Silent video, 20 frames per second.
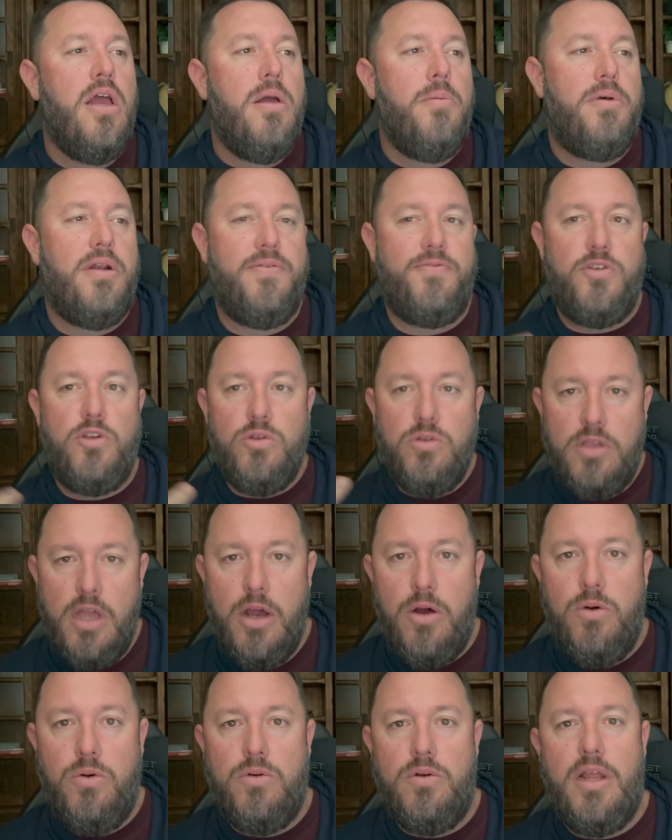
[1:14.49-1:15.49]
But if you
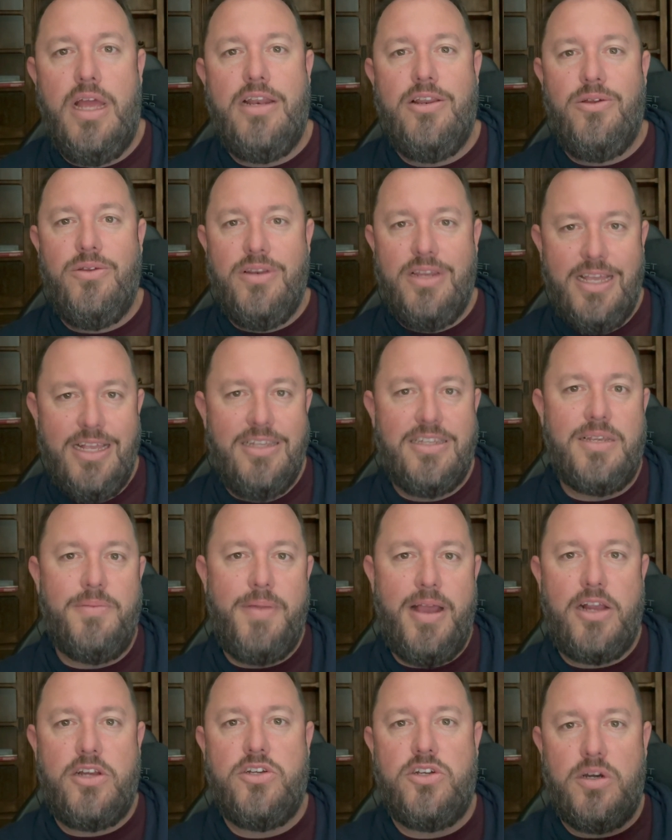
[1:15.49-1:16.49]
don't and you need some
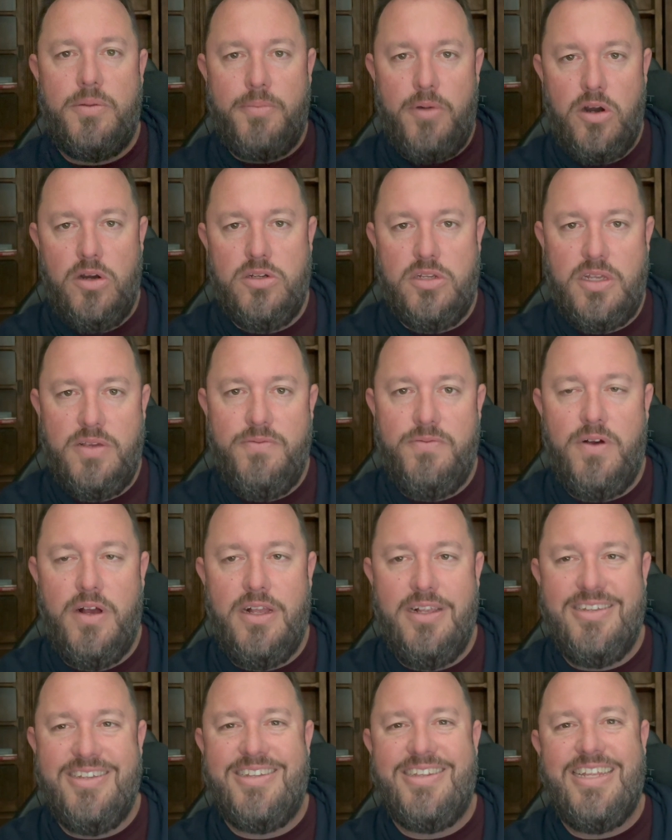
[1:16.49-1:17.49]
extra emergency
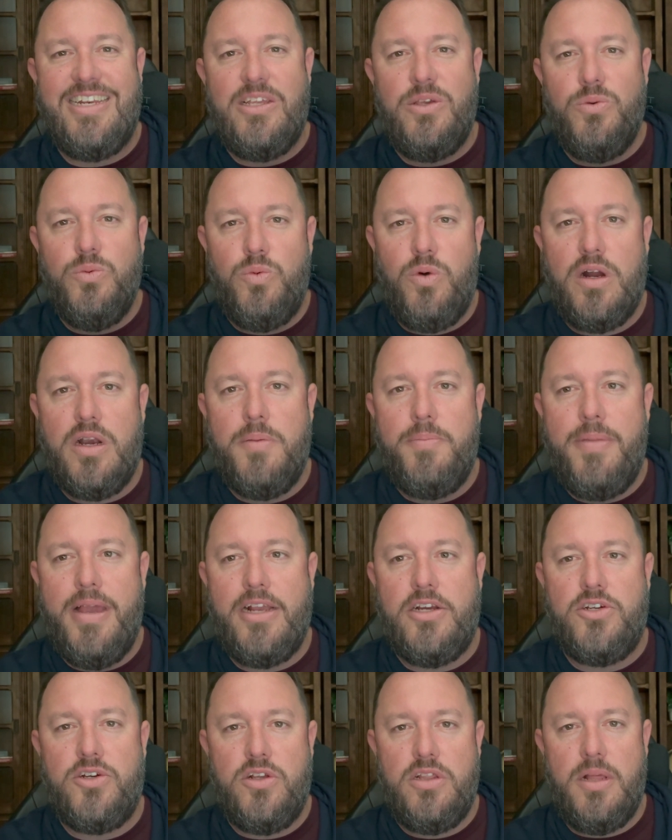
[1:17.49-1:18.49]
funds, then you want to
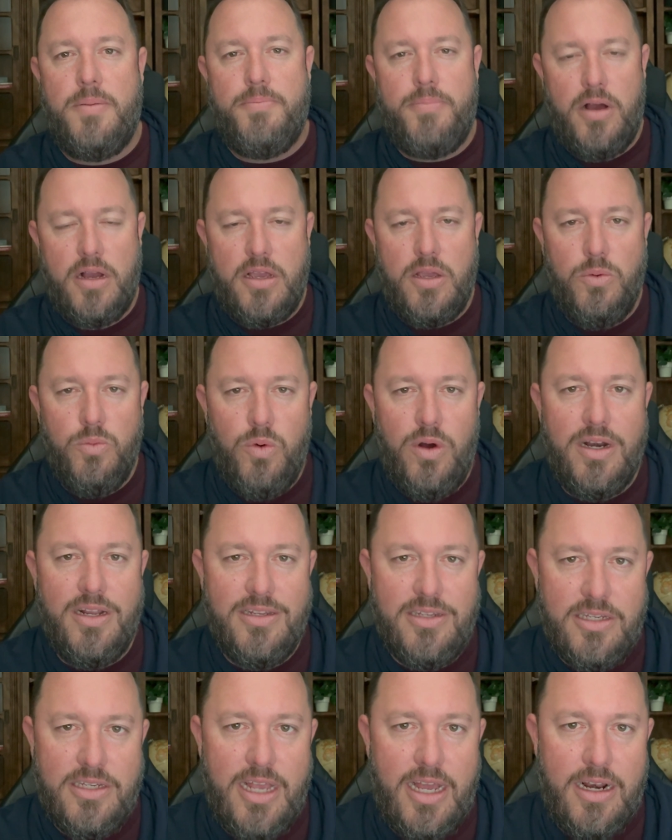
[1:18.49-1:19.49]
make sure that bucket 1
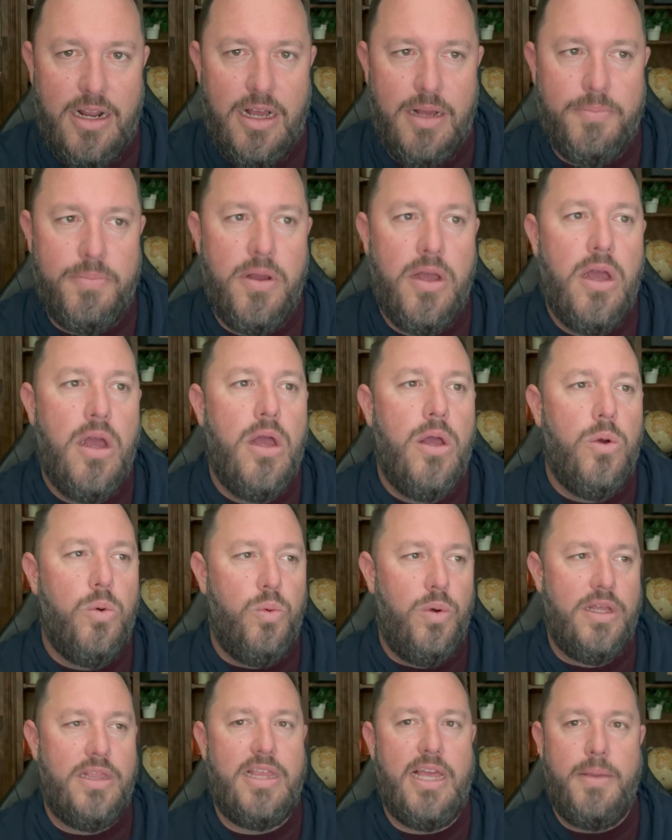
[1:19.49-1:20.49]
is set up
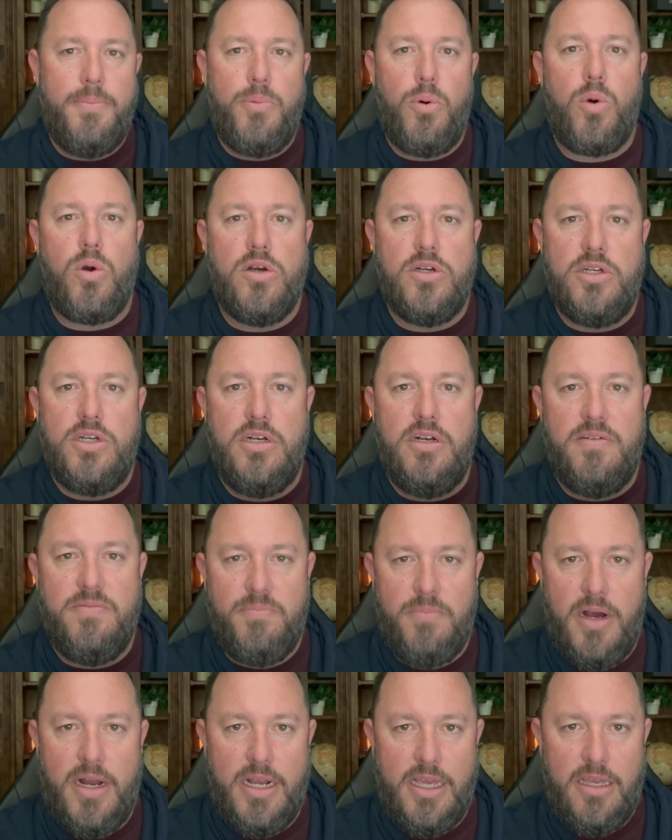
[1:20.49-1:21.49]
with a portion
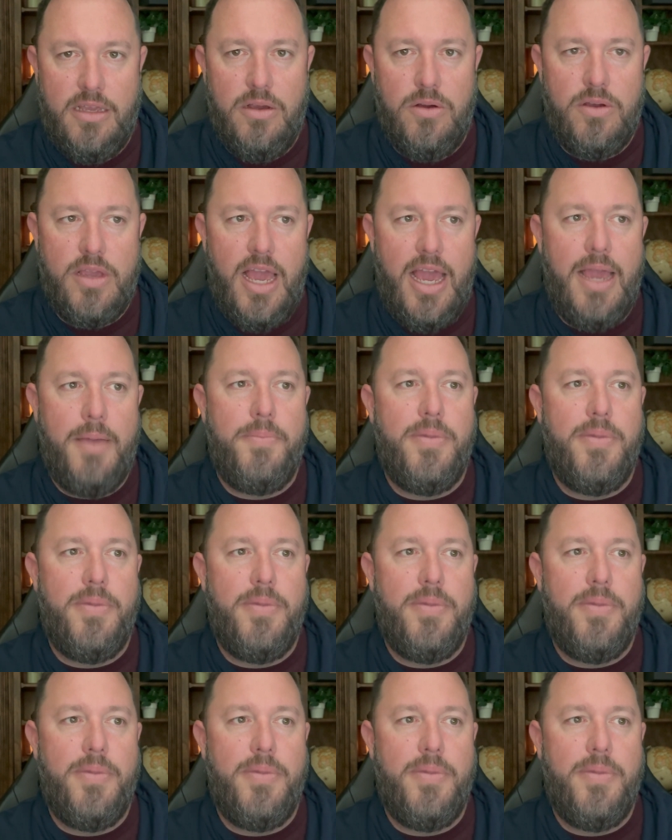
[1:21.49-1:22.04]
of money, okay?